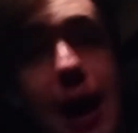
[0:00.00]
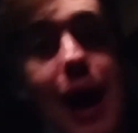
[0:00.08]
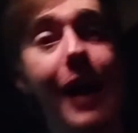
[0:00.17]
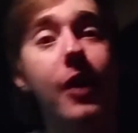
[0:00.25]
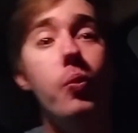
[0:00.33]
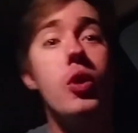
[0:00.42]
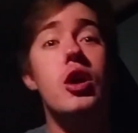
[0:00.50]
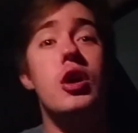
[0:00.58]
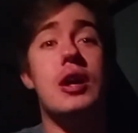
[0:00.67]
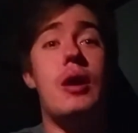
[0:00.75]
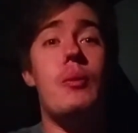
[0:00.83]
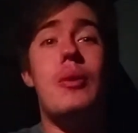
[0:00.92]
I
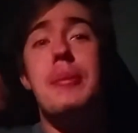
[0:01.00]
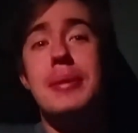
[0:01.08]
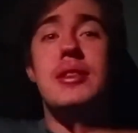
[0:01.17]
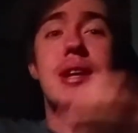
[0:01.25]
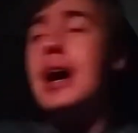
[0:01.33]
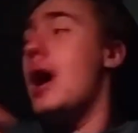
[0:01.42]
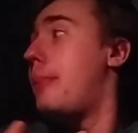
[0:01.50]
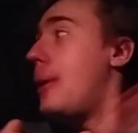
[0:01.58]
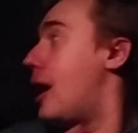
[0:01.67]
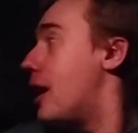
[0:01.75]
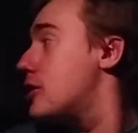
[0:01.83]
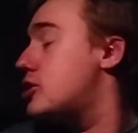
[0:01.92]
work at. Well, I'm in the car
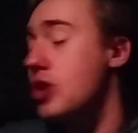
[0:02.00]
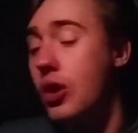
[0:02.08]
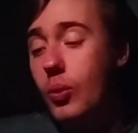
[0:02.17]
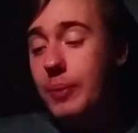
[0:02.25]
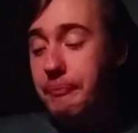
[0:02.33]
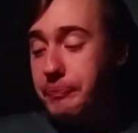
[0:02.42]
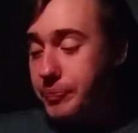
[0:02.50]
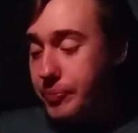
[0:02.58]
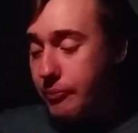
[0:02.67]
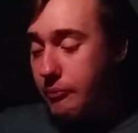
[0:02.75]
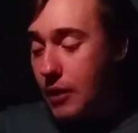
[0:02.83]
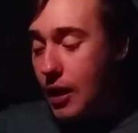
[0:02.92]
park. So
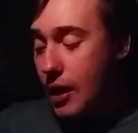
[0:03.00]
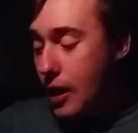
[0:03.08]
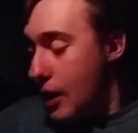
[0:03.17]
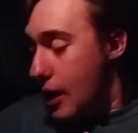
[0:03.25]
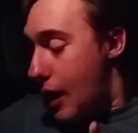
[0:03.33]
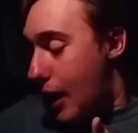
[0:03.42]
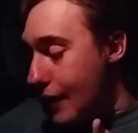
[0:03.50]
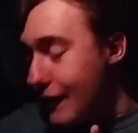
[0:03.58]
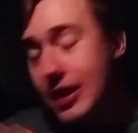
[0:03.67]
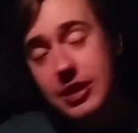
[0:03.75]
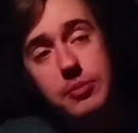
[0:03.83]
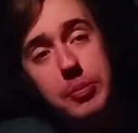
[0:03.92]
I've
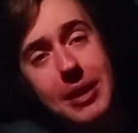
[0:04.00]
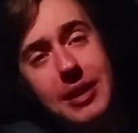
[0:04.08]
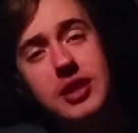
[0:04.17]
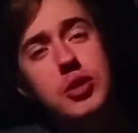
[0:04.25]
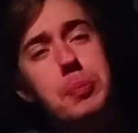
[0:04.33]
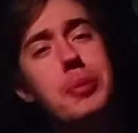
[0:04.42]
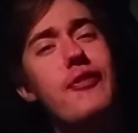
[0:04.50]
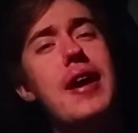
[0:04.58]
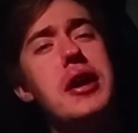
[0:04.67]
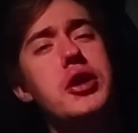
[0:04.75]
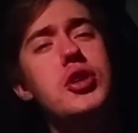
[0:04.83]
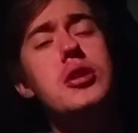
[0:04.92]
asked them to make this to
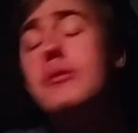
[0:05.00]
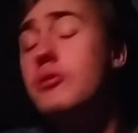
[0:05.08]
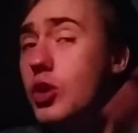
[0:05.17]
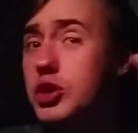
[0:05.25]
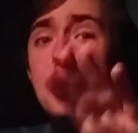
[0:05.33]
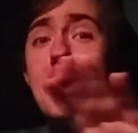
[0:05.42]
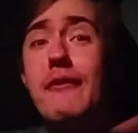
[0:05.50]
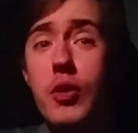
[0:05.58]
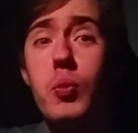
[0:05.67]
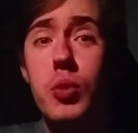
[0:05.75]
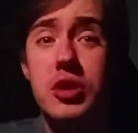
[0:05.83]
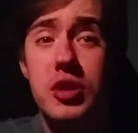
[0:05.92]
perfection. Not as we ever
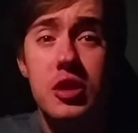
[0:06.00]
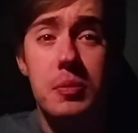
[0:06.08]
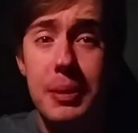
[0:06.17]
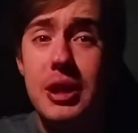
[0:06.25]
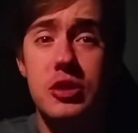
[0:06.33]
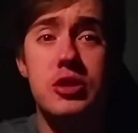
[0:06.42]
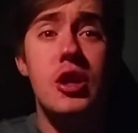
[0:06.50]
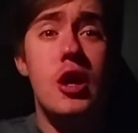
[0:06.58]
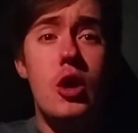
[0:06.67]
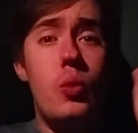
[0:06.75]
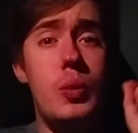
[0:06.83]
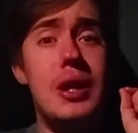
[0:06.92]
wouldn't, because
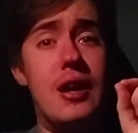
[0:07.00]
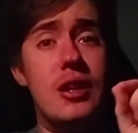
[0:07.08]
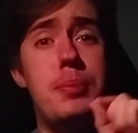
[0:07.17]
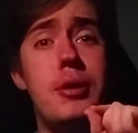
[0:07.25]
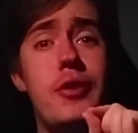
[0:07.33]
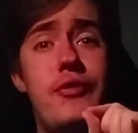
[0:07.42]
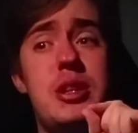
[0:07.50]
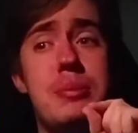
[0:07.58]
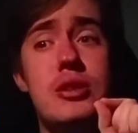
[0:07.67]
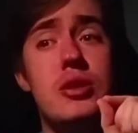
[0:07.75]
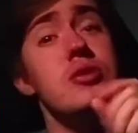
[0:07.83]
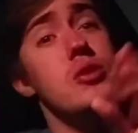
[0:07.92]
we are the perfect
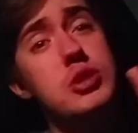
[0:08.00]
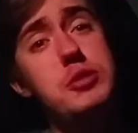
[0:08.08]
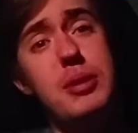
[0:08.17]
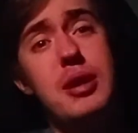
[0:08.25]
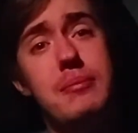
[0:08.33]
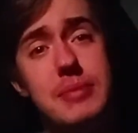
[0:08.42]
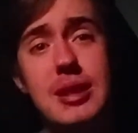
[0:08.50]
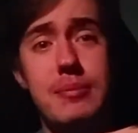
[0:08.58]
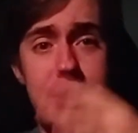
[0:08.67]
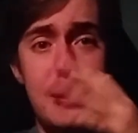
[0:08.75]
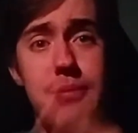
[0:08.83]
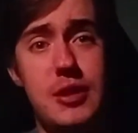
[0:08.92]
McDonald's, but
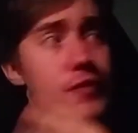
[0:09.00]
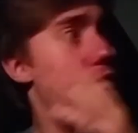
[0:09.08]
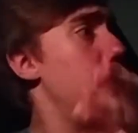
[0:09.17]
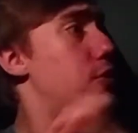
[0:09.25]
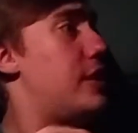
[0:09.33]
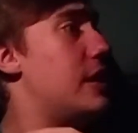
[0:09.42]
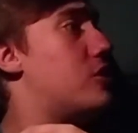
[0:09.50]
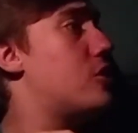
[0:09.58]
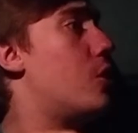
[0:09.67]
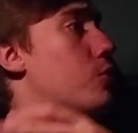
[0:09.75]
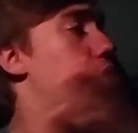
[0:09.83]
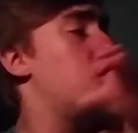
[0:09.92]
sometimes a few things
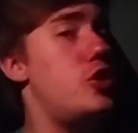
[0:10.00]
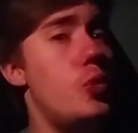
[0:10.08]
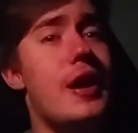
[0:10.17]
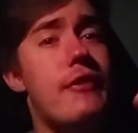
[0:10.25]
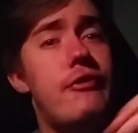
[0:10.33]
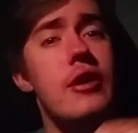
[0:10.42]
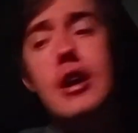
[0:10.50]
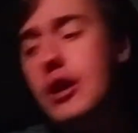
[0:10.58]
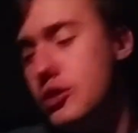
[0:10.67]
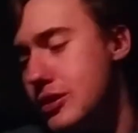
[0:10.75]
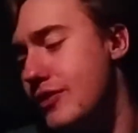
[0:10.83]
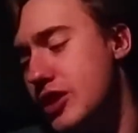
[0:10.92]
go skew-if.
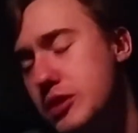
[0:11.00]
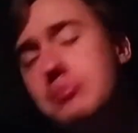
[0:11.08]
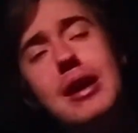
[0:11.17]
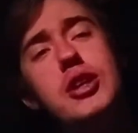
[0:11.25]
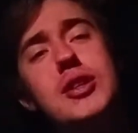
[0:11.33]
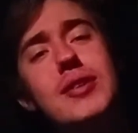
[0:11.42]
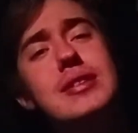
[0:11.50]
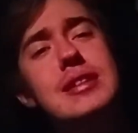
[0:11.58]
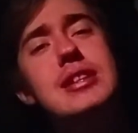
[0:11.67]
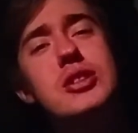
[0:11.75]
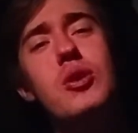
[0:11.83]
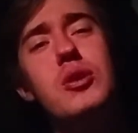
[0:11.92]
So I've just made sure that
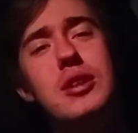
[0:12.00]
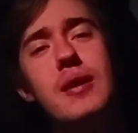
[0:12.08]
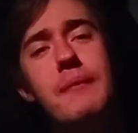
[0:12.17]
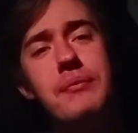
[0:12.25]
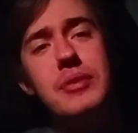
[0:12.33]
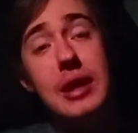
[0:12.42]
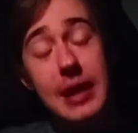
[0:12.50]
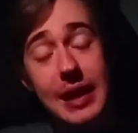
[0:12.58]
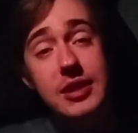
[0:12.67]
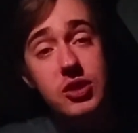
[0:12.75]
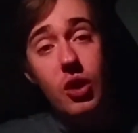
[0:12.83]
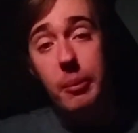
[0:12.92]
this order
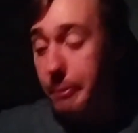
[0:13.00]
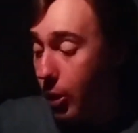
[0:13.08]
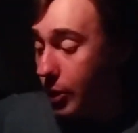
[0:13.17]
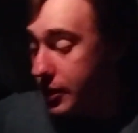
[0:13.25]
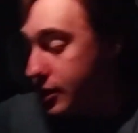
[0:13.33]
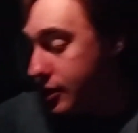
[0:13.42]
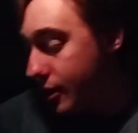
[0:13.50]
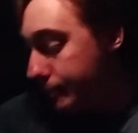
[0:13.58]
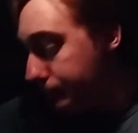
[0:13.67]
is on point.